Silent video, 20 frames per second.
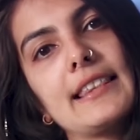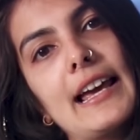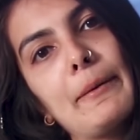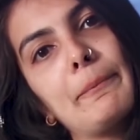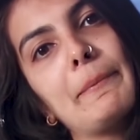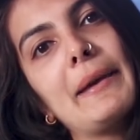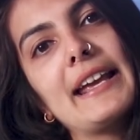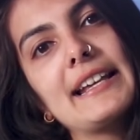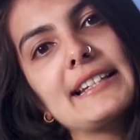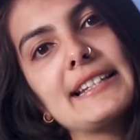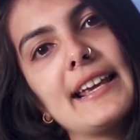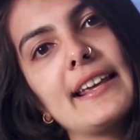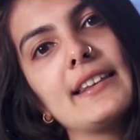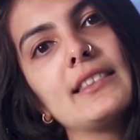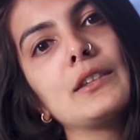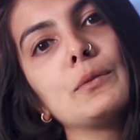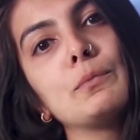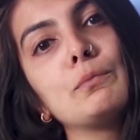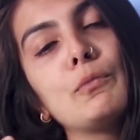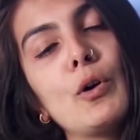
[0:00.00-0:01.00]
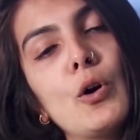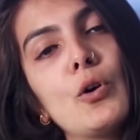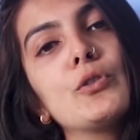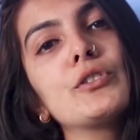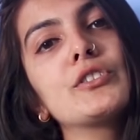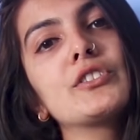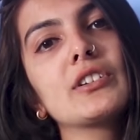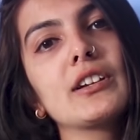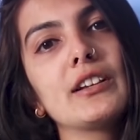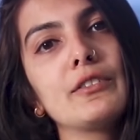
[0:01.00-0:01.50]
That makes it the
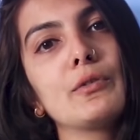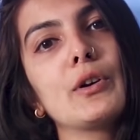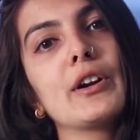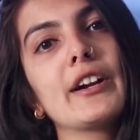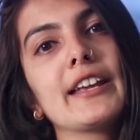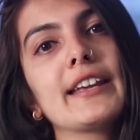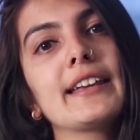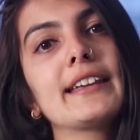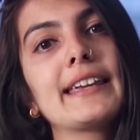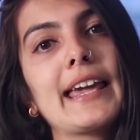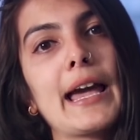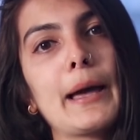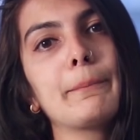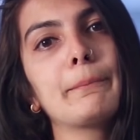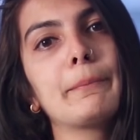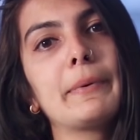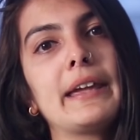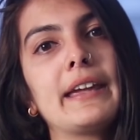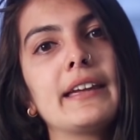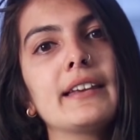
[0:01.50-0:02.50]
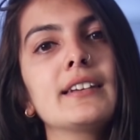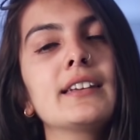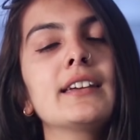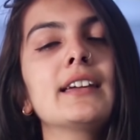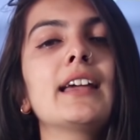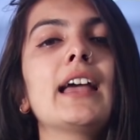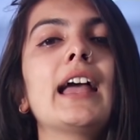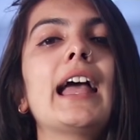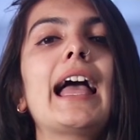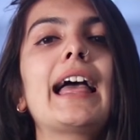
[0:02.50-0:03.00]
most converting campaign,
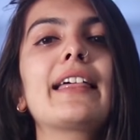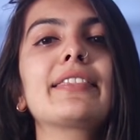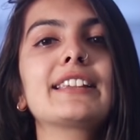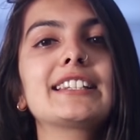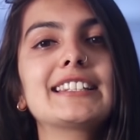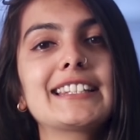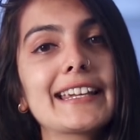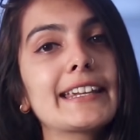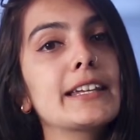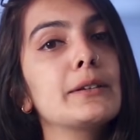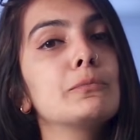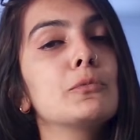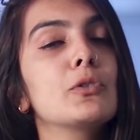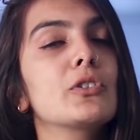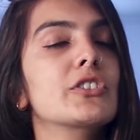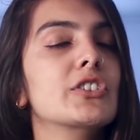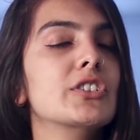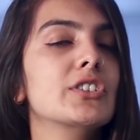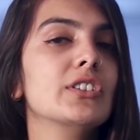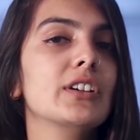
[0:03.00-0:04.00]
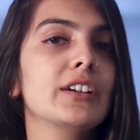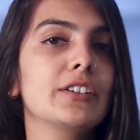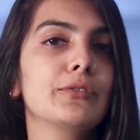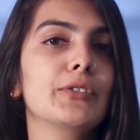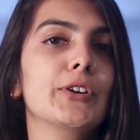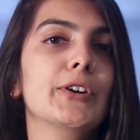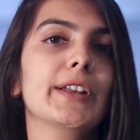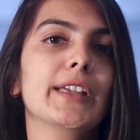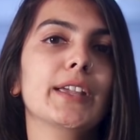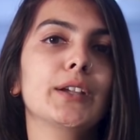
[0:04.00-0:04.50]
and the second most
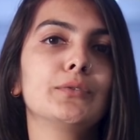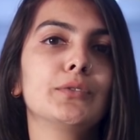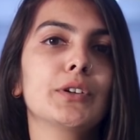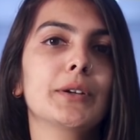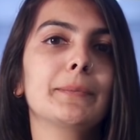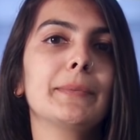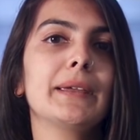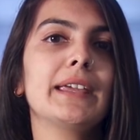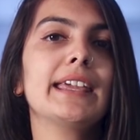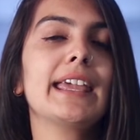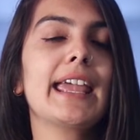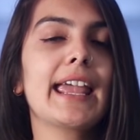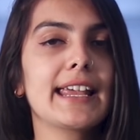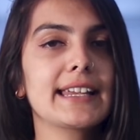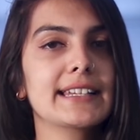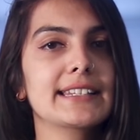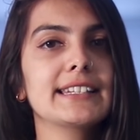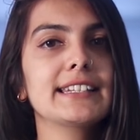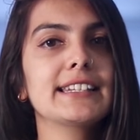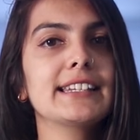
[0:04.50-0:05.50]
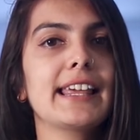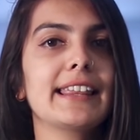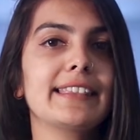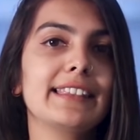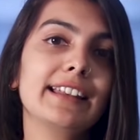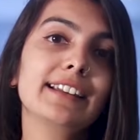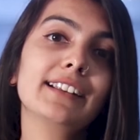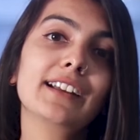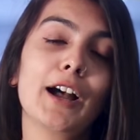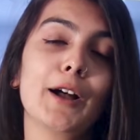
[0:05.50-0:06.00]
converting would be A S I N, and
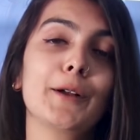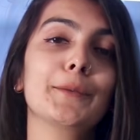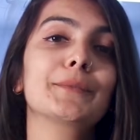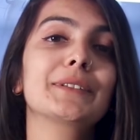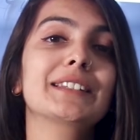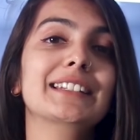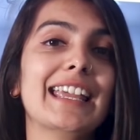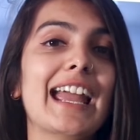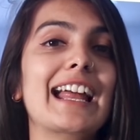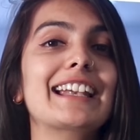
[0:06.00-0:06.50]
then comes